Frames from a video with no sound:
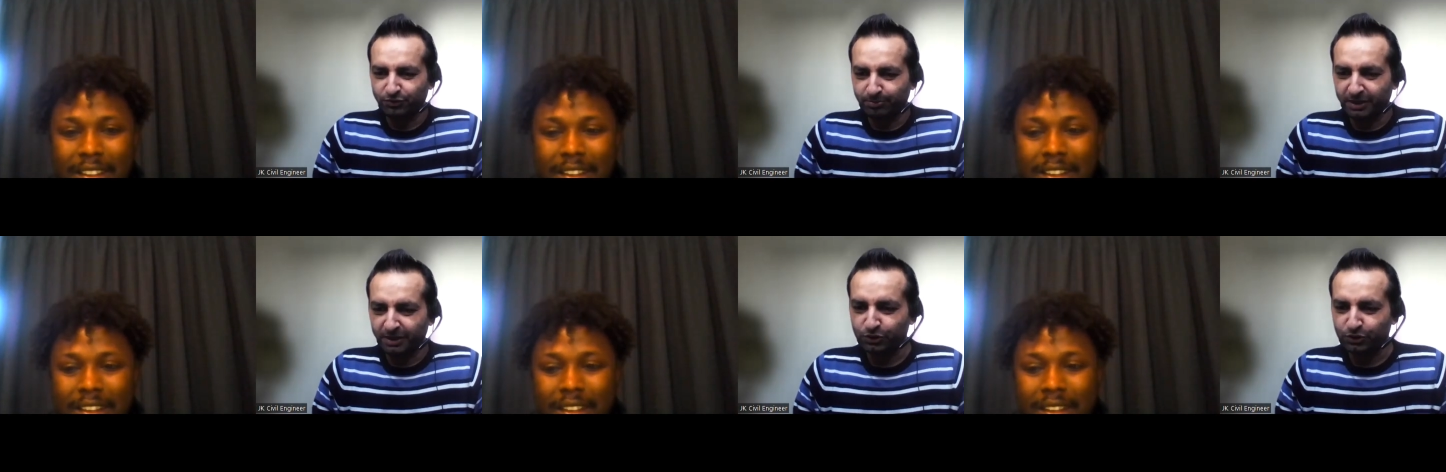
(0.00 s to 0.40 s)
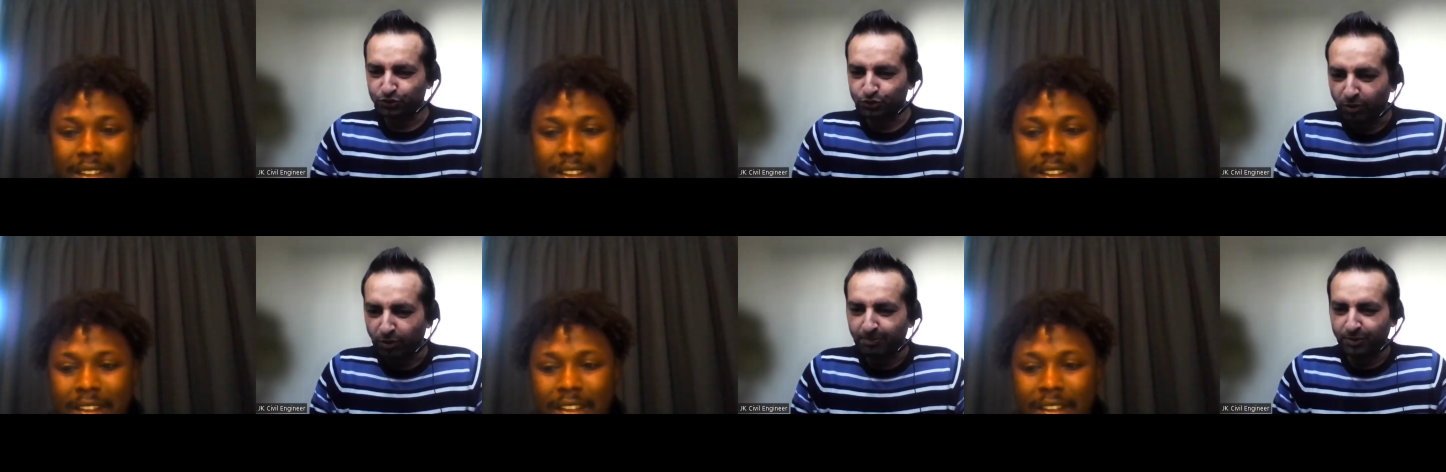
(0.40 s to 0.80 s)
Speaker 1: for being
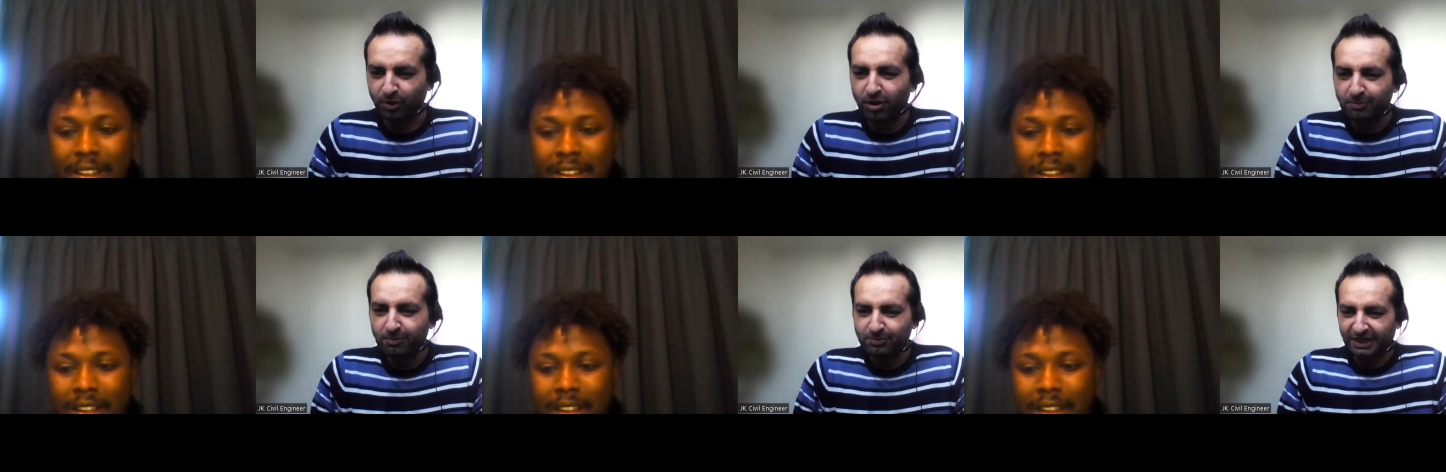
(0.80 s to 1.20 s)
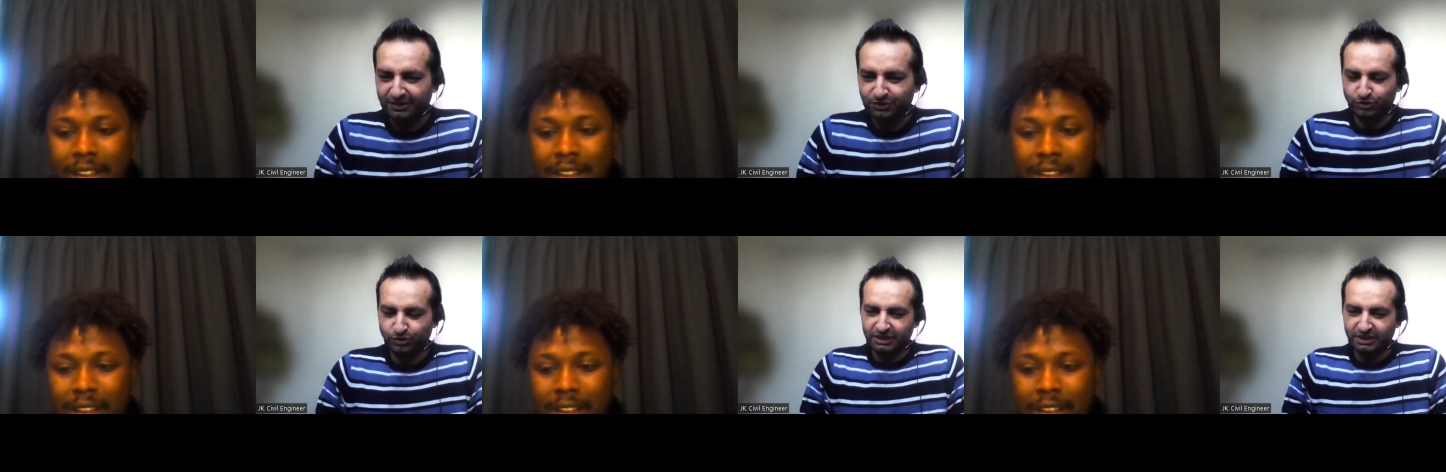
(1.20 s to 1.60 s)
so prompt.
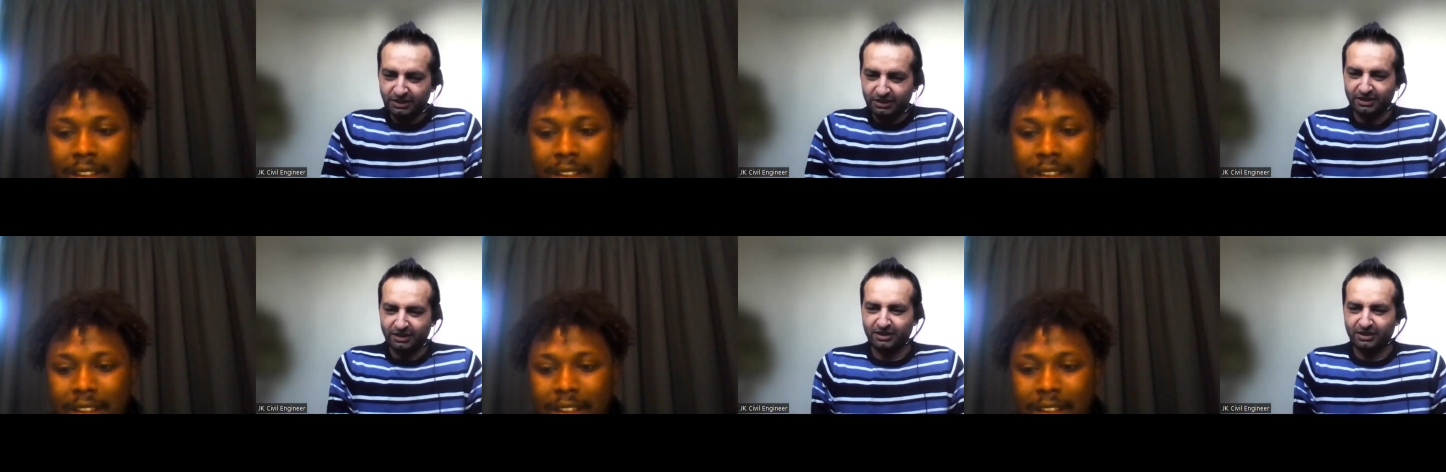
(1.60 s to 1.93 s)
Actually,